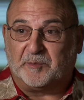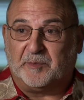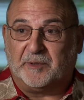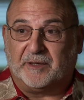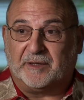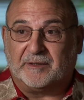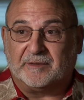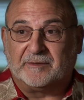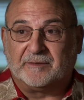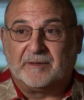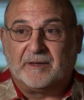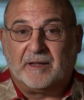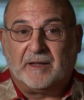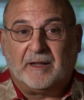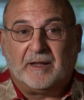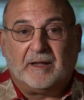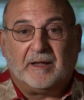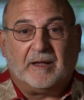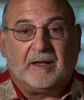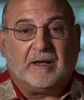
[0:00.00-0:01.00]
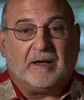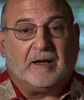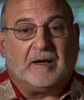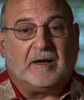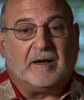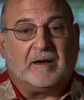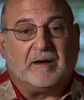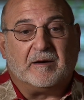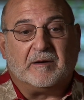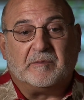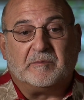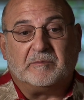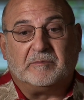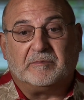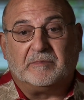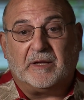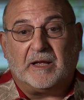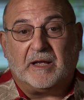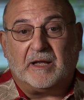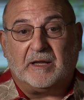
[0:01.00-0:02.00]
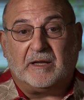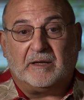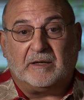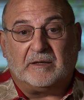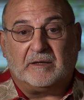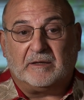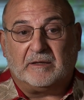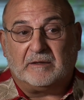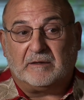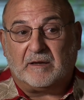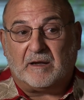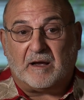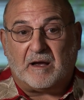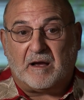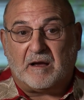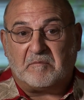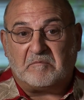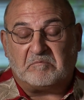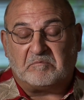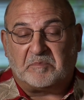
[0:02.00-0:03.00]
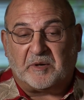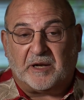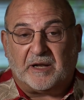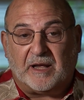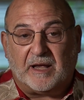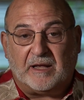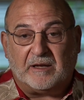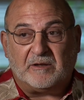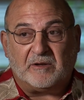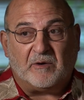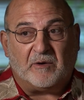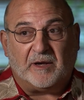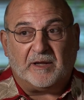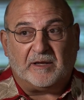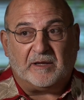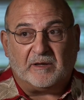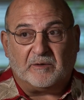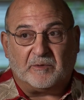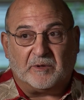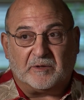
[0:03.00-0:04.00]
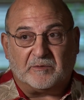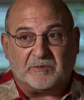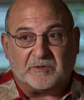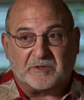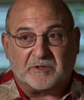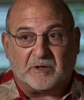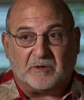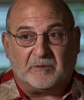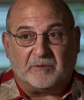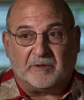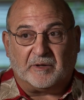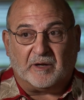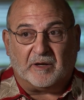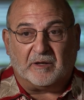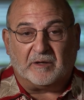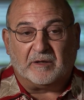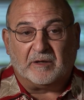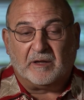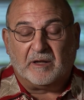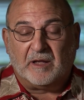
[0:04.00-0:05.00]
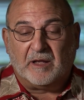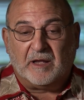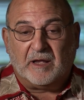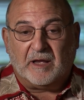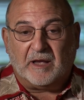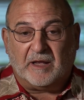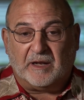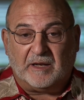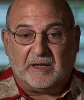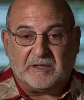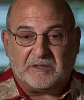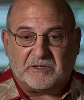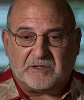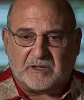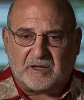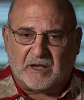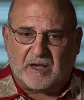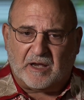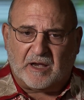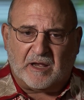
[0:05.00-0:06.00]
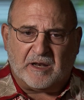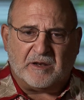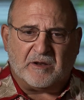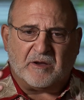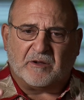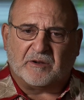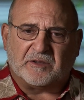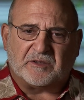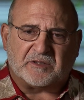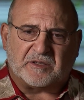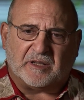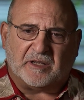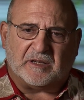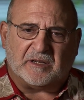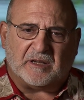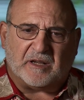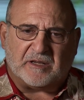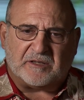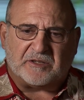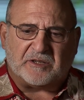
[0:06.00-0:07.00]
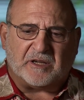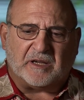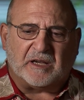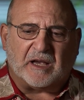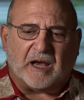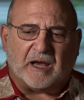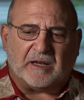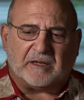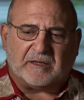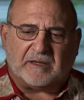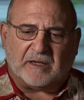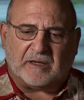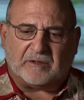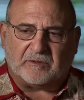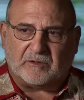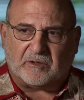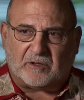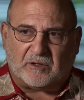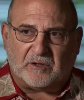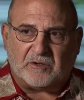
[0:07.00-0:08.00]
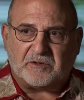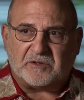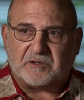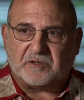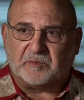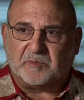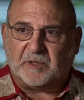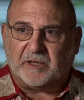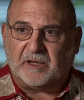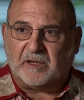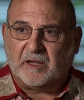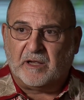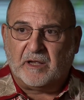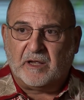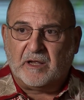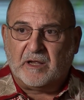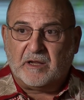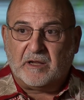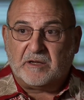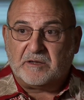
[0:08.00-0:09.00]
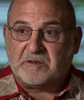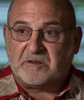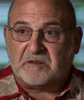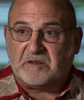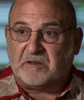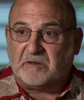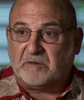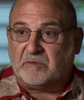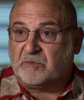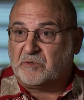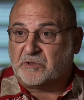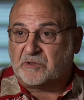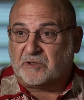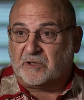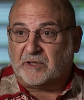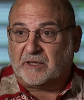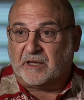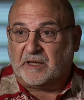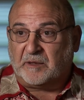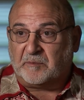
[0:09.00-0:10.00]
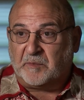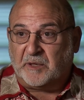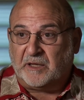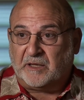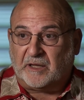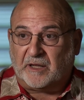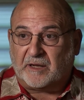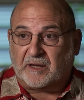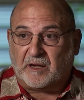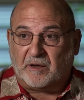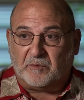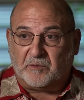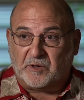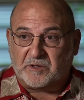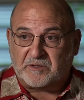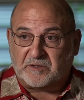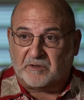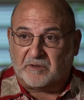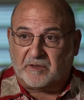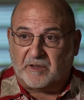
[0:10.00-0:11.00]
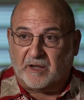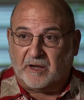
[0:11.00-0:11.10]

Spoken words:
bit. Mm-hmm. But I had no idea what was going on. And as I noticed that as she got down close to me, she was looking at me like I wasn't